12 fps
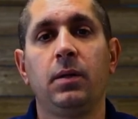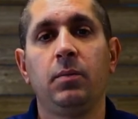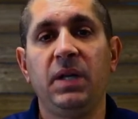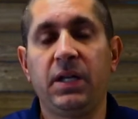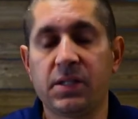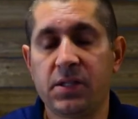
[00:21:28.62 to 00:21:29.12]

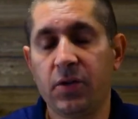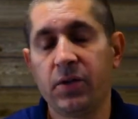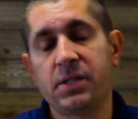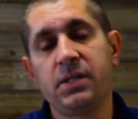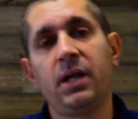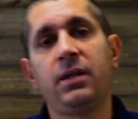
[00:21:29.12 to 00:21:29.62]
Because there
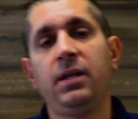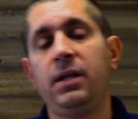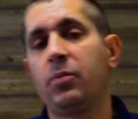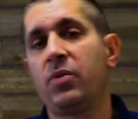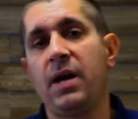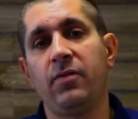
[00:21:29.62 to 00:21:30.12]
is nothing
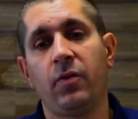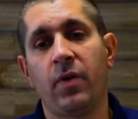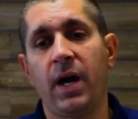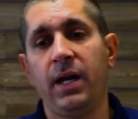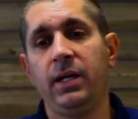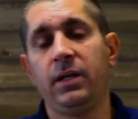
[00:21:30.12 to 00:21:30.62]
that Private
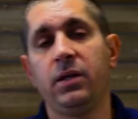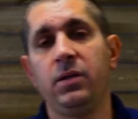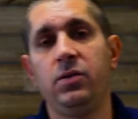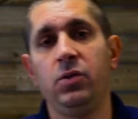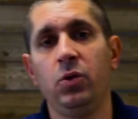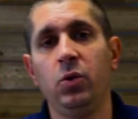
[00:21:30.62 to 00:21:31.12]
Ryan could
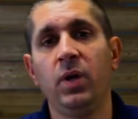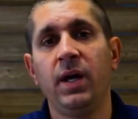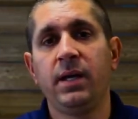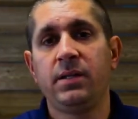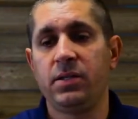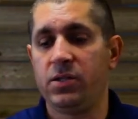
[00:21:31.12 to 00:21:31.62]
do
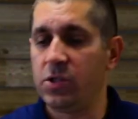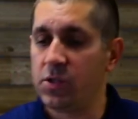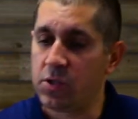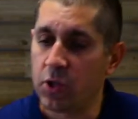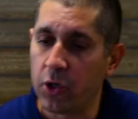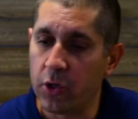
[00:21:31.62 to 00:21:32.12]
to
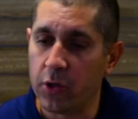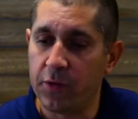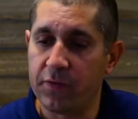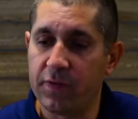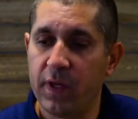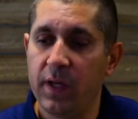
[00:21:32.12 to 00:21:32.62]

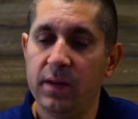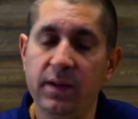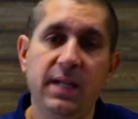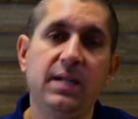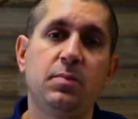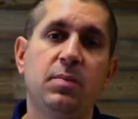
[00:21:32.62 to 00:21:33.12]
deserve
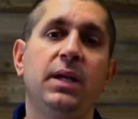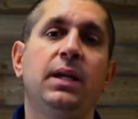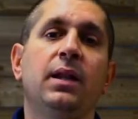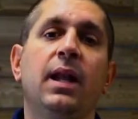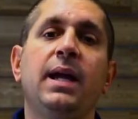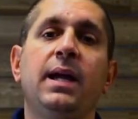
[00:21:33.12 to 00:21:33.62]
these
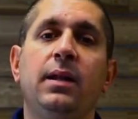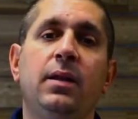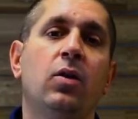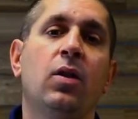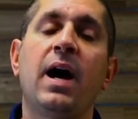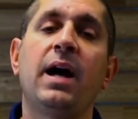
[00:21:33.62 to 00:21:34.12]
men laying
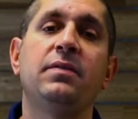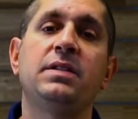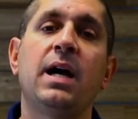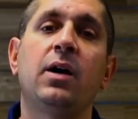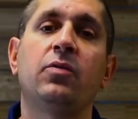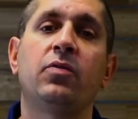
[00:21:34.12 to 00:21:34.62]
their lives
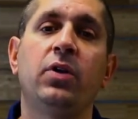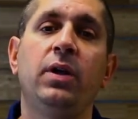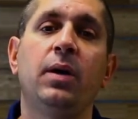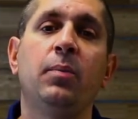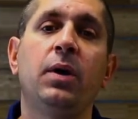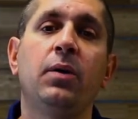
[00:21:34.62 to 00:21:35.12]
down for
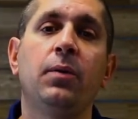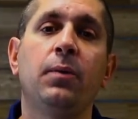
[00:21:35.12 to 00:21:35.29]
him.